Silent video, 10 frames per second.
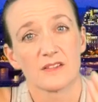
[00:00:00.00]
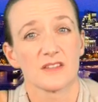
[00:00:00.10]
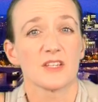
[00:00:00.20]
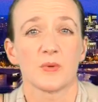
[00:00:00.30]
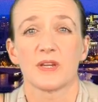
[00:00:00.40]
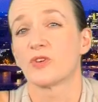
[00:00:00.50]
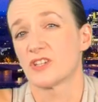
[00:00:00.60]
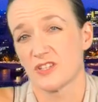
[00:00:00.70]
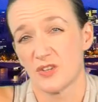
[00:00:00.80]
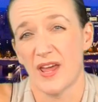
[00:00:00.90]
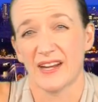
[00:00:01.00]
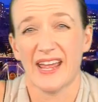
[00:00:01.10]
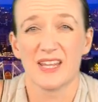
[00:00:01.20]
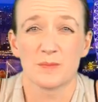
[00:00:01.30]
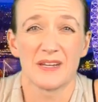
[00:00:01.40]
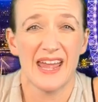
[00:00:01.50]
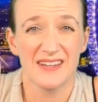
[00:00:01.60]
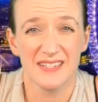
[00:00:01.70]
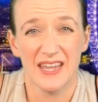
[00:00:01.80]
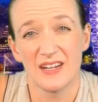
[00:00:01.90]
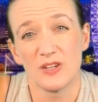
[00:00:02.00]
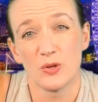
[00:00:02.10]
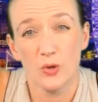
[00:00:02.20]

So this week, Rishi Sunak has been entertaining